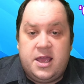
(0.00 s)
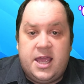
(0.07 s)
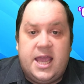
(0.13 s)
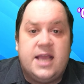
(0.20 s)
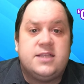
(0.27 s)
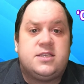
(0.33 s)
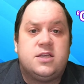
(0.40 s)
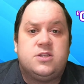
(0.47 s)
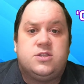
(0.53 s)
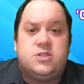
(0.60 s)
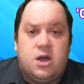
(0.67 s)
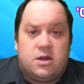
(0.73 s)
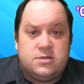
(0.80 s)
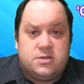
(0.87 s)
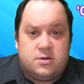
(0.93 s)
It's a
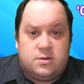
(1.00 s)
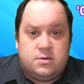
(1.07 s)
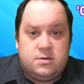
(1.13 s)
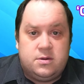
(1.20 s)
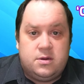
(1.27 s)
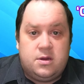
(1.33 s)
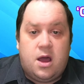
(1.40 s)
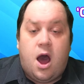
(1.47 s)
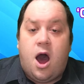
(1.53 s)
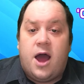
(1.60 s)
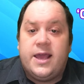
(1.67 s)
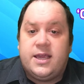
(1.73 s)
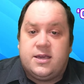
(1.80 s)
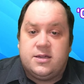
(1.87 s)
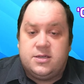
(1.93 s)
doddle.
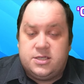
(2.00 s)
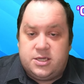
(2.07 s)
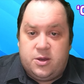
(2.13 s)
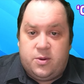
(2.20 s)
I can do